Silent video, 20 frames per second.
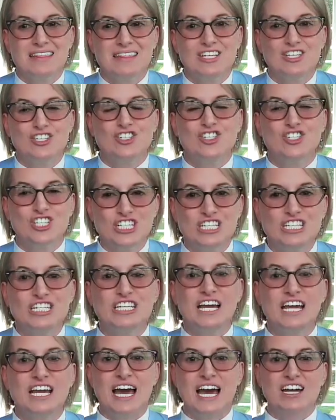
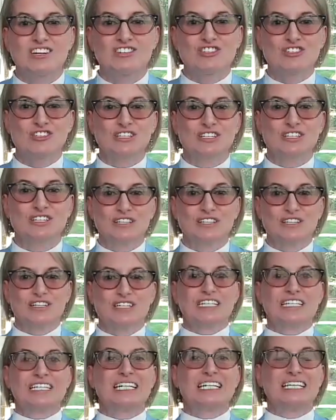she actually
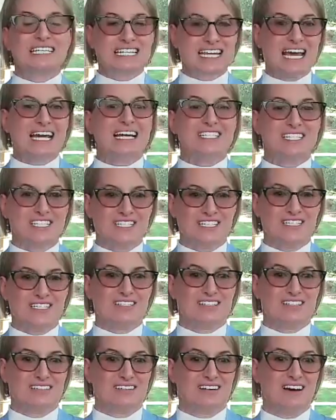
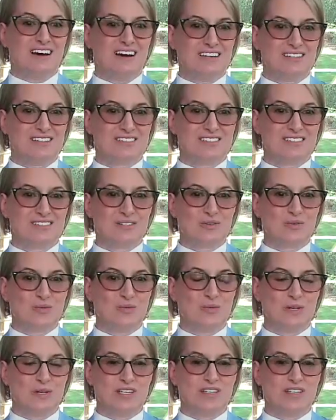connected us
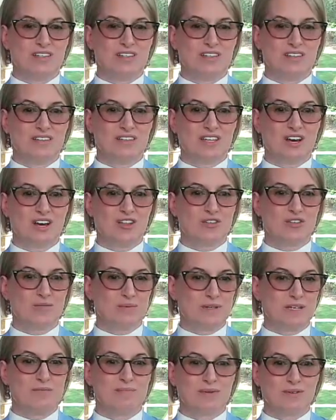with other
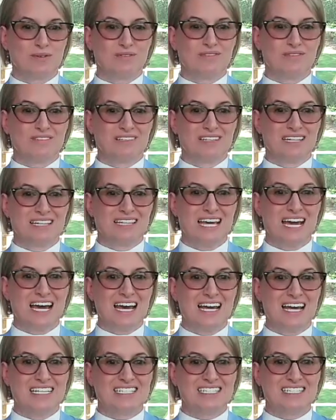people
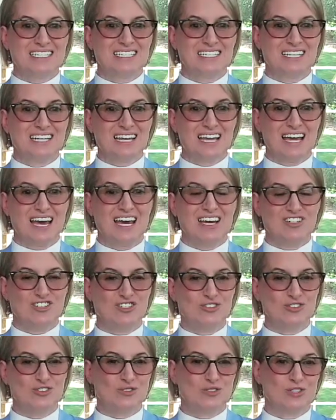that had
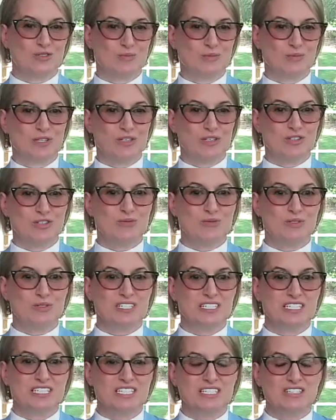children with
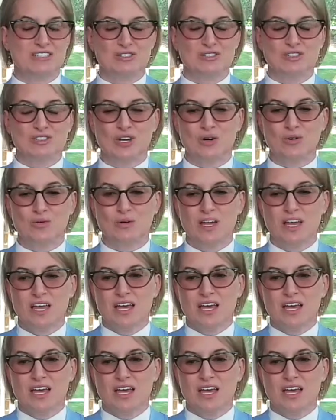UCDs. So